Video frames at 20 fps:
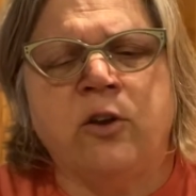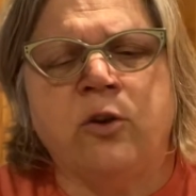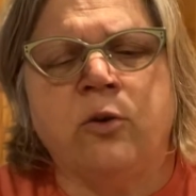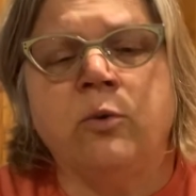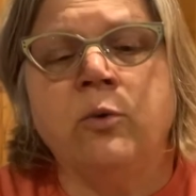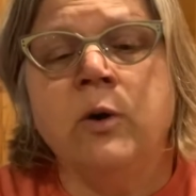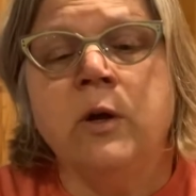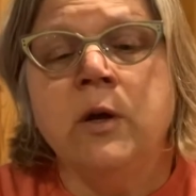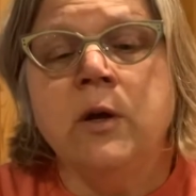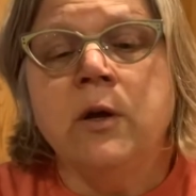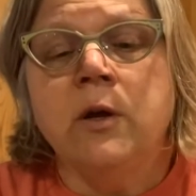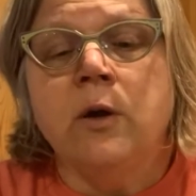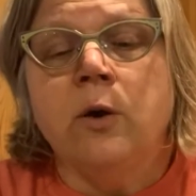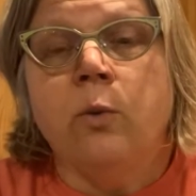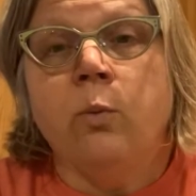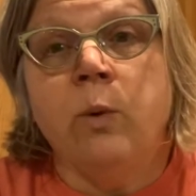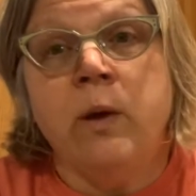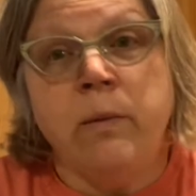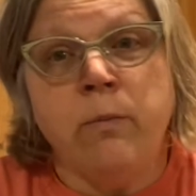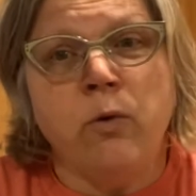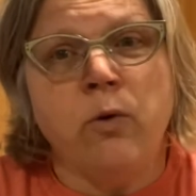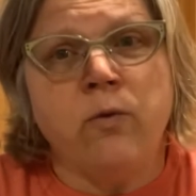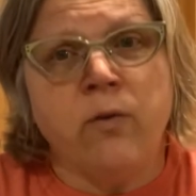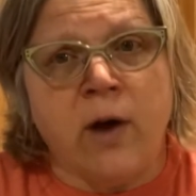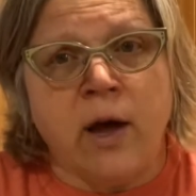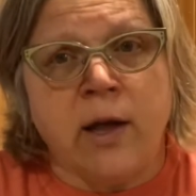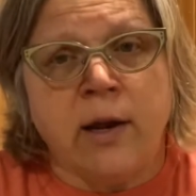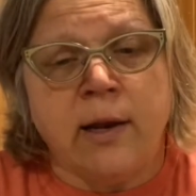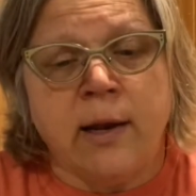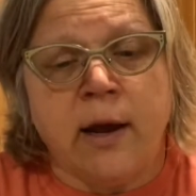you. We move
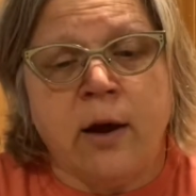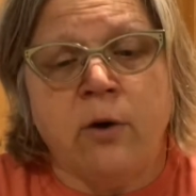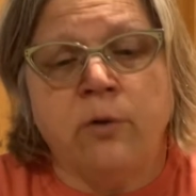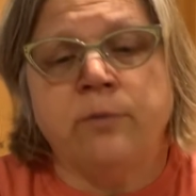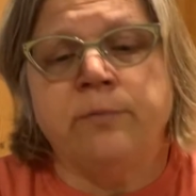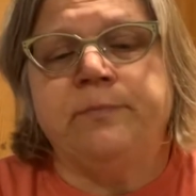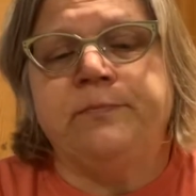on now.